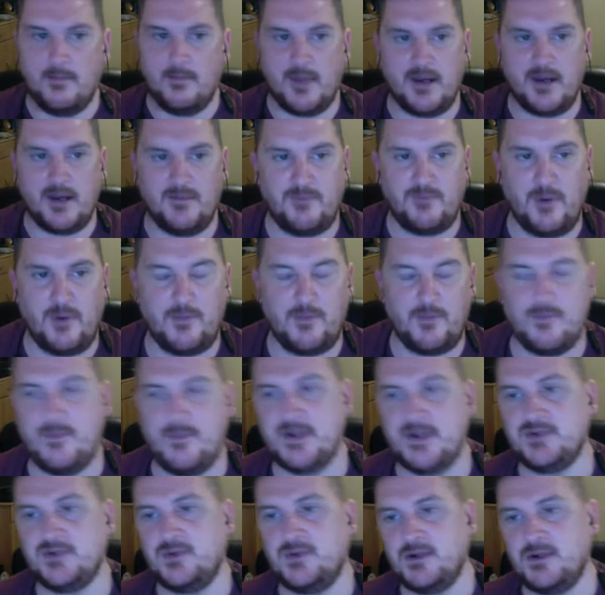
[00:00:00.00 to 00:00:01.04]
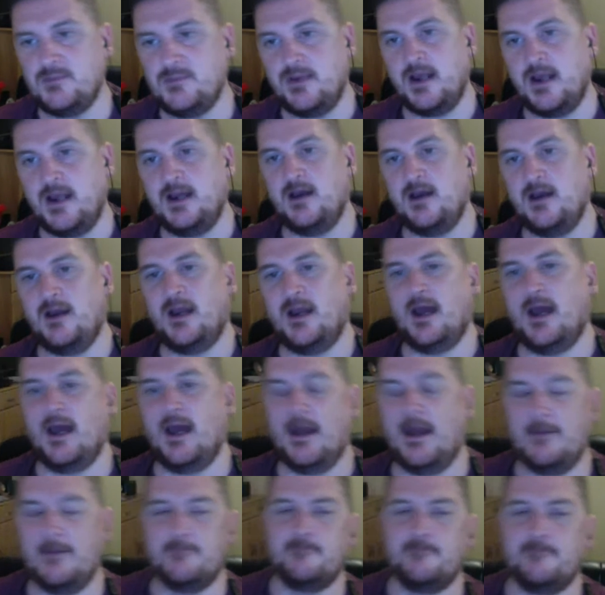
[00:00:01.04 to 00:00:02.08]
But the problem is when you play like
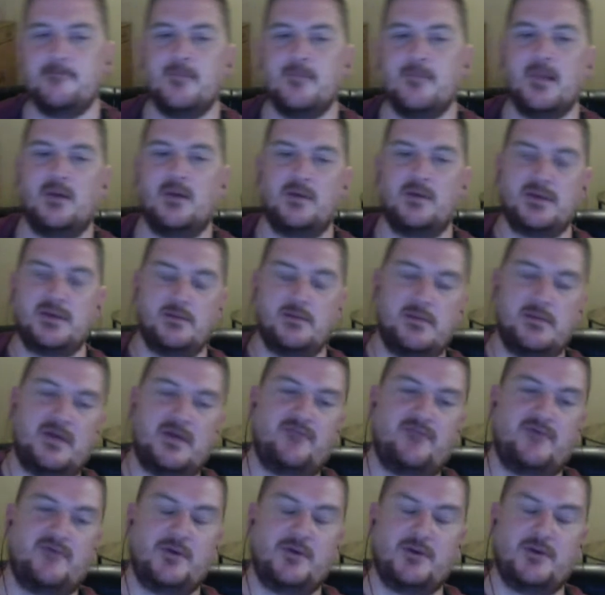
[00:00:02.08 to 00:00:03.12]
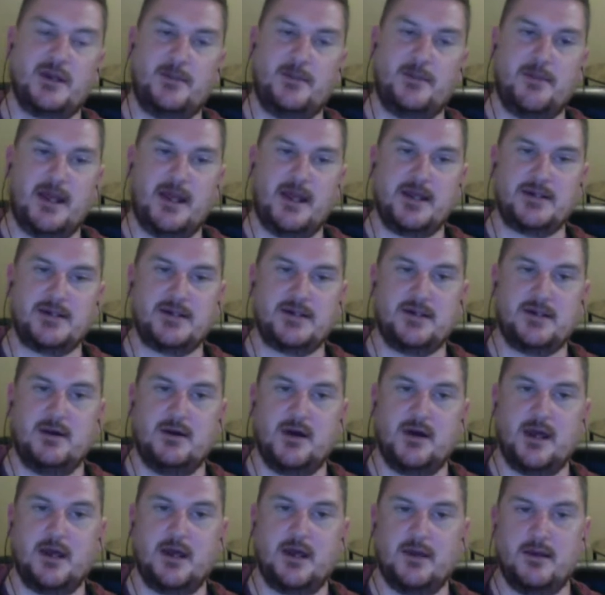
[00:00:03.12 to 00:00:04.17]
that, with the midfield he picked
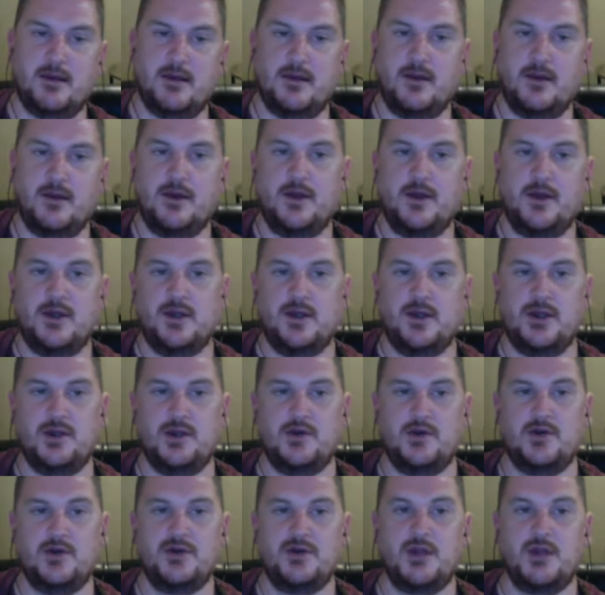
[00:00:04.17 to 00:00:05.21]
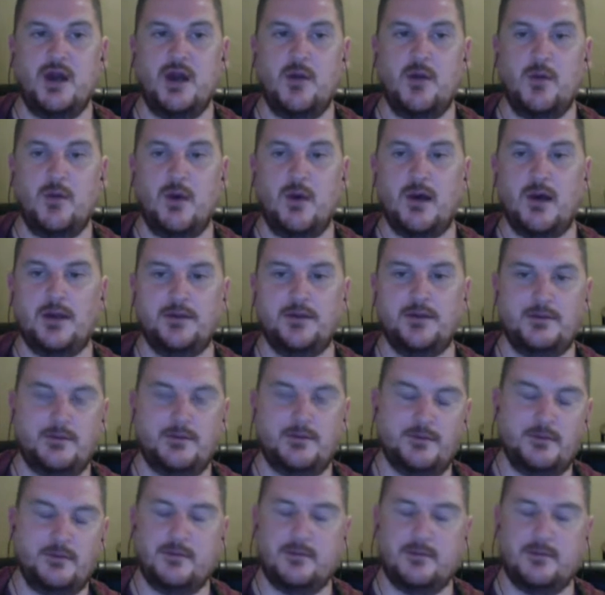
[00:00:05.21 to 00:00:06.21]
tonight, you got no one